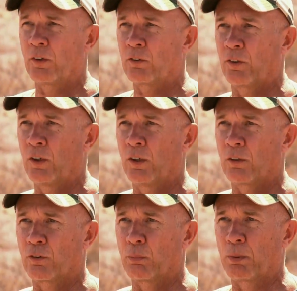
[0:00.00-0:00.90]

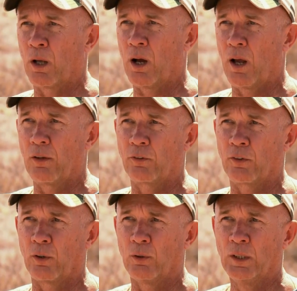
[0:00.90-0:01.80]
exceeding supplies.
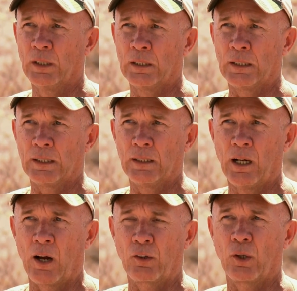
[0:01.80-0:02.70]
So
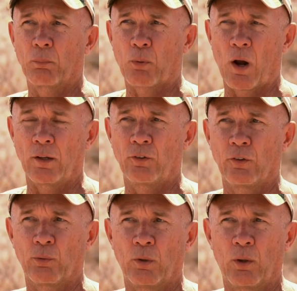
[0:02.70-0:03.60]
I think
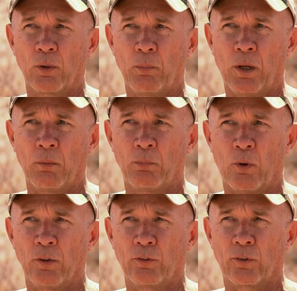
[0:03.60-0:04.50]
prices will remain
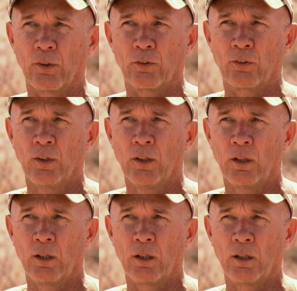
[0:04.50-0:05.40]
boisterous
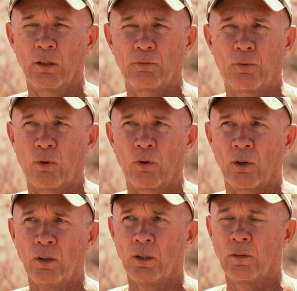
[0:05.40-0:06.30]

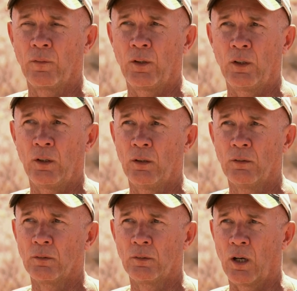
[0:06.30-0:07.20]
for
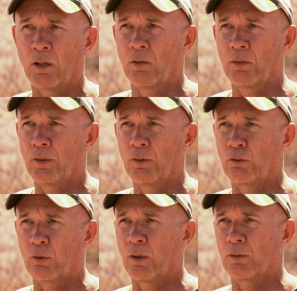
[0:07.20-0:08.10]
not only the
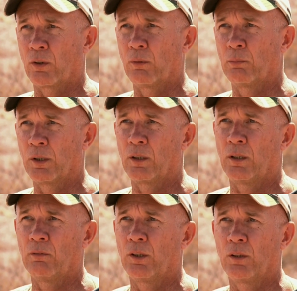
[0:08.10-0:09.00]
short term, but
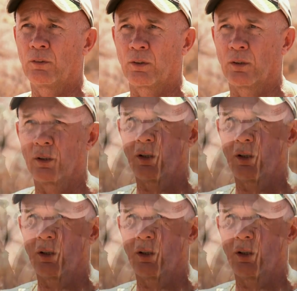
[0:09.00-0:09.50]
even into the